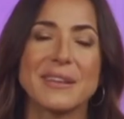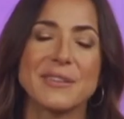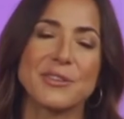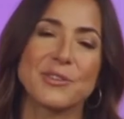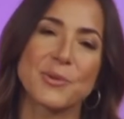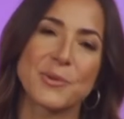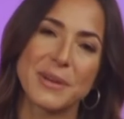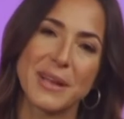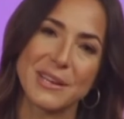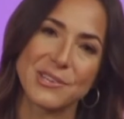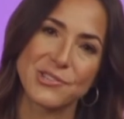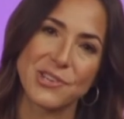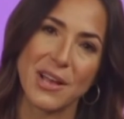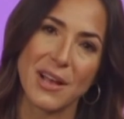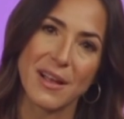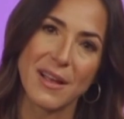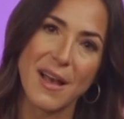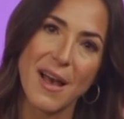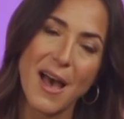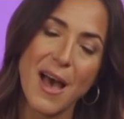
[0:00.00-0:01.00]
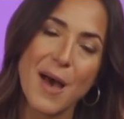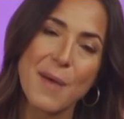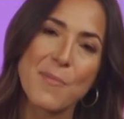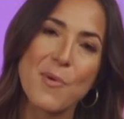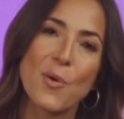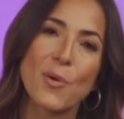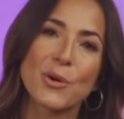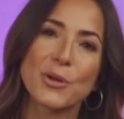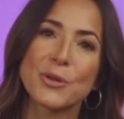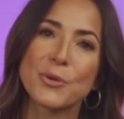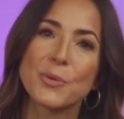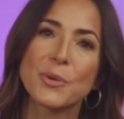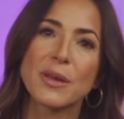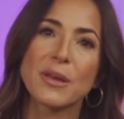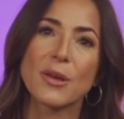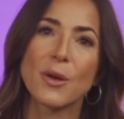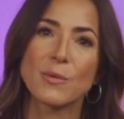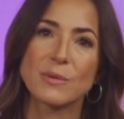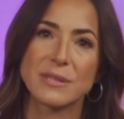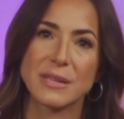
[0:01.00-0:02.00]
DoorDash.com or you can
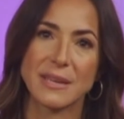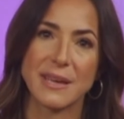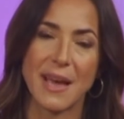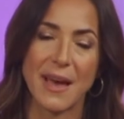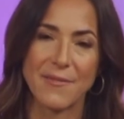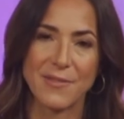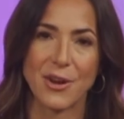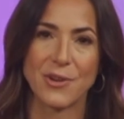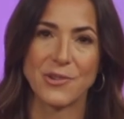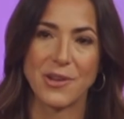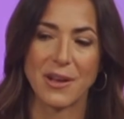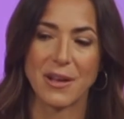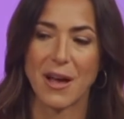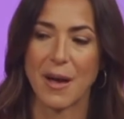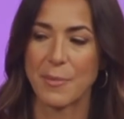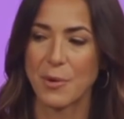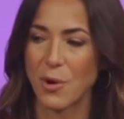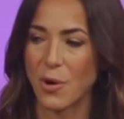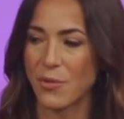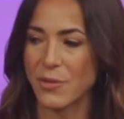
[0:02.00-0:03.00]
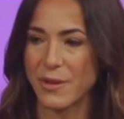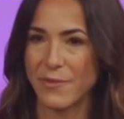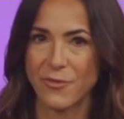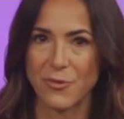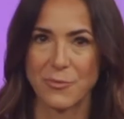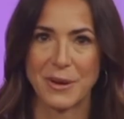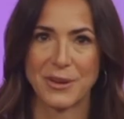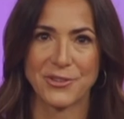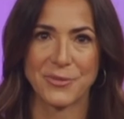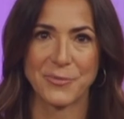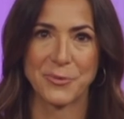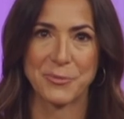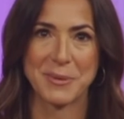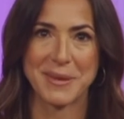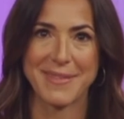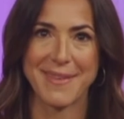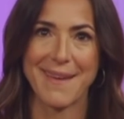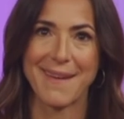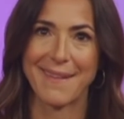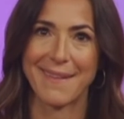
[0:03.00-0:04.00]
go to caviar.com and all the information will be
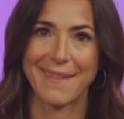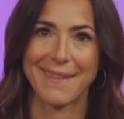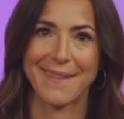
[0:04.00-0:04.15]
there.